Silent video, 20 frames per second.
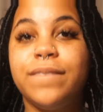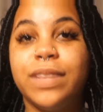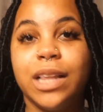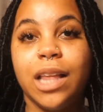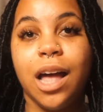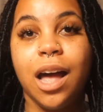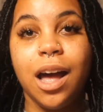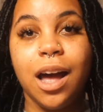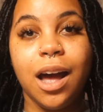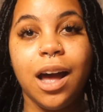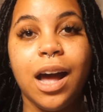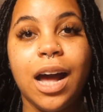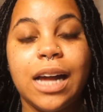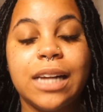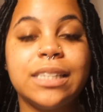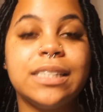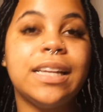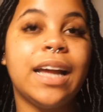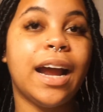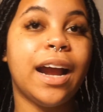
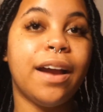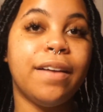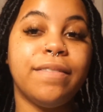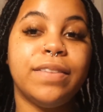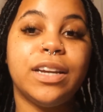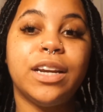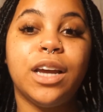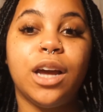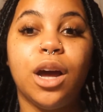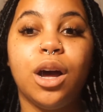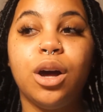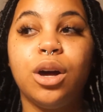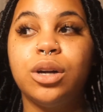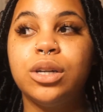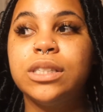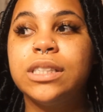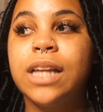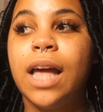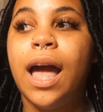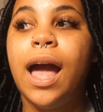vlogs, hair
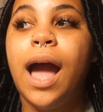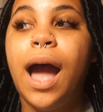videos.